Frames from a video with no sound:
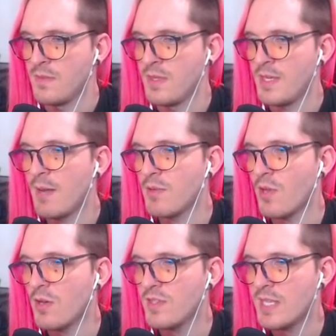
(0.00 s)
Yeah, with
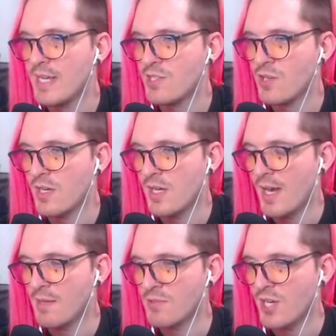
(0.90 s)
all these extra
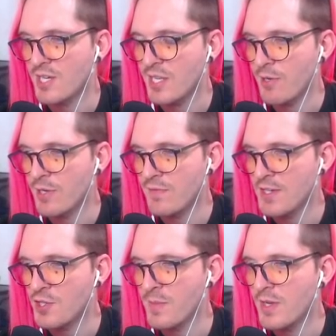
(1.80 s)
item checks here in
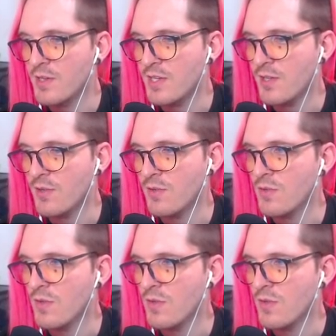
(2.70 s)
adventure mode, you